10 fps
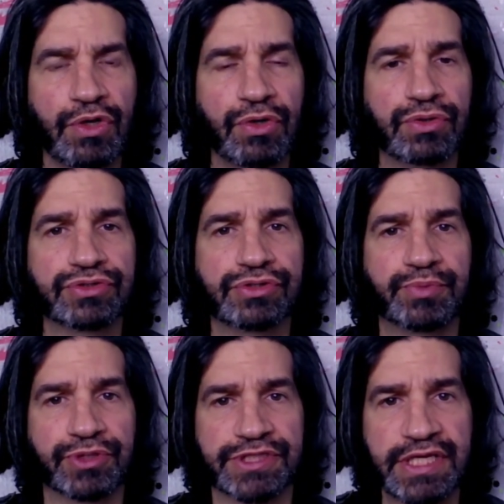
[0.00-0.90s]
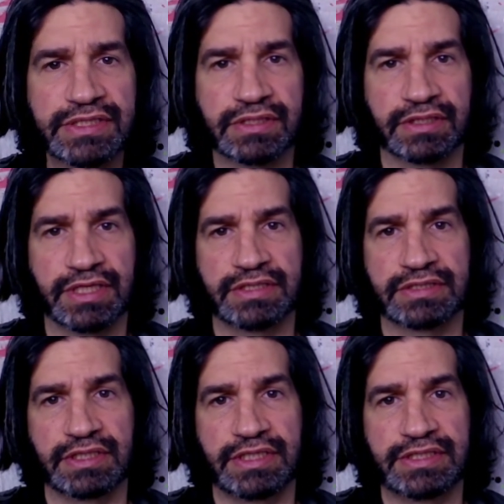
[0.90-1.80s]
or to protest
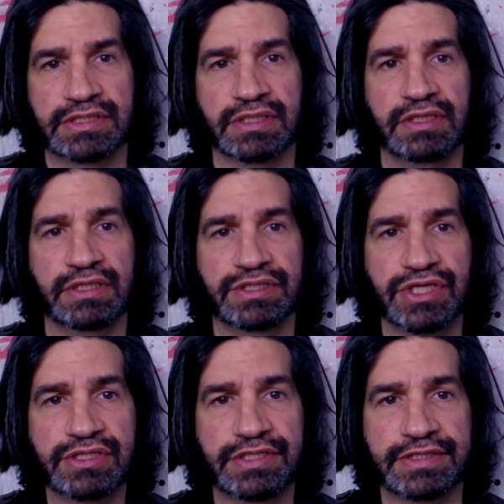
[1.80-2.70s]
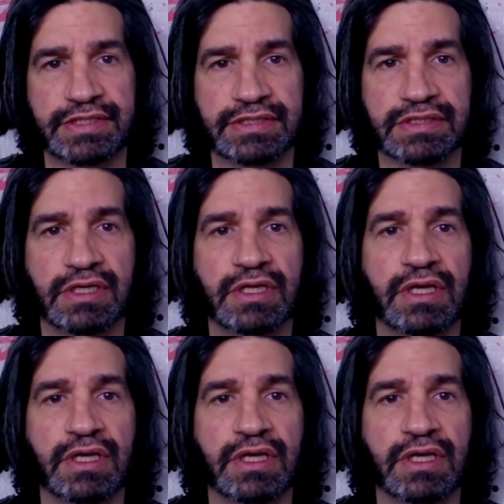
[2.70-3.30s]
against its injustices.